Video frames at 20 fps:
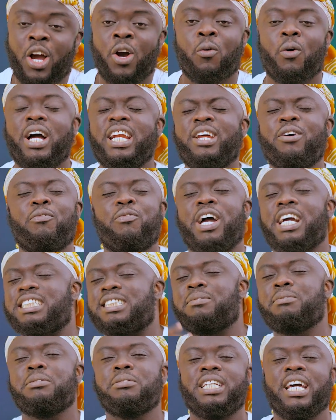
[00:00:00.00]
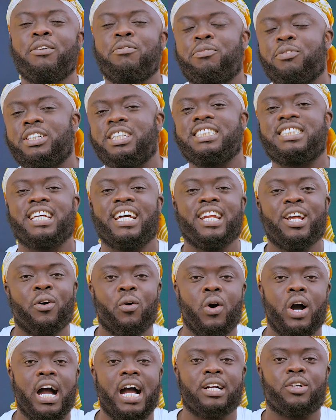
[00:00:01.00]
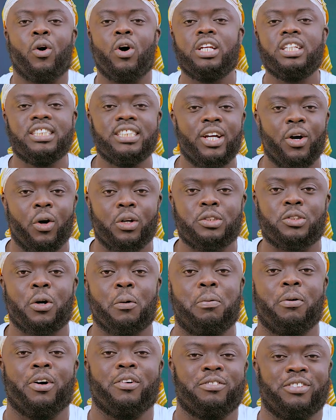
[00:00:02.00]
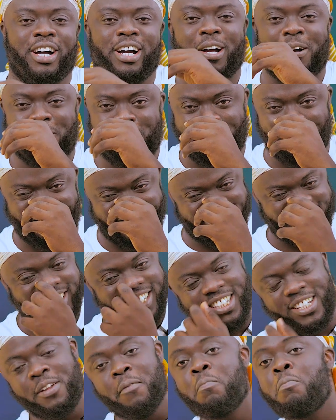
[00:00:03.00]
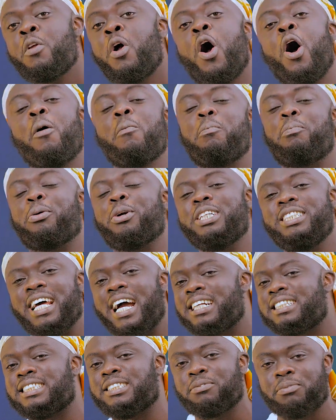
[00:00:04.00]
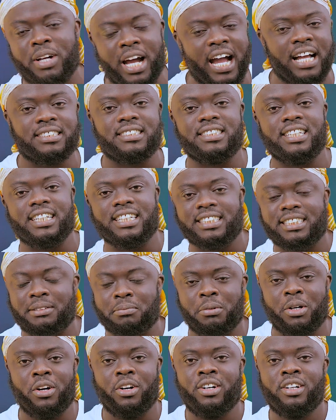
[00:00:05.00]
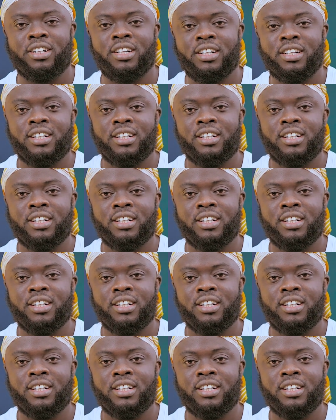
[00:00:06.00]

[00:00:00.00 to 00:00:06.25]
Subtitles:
When they vex me, they finish and then go add holiday on top. Unproductive ass niggas, bro.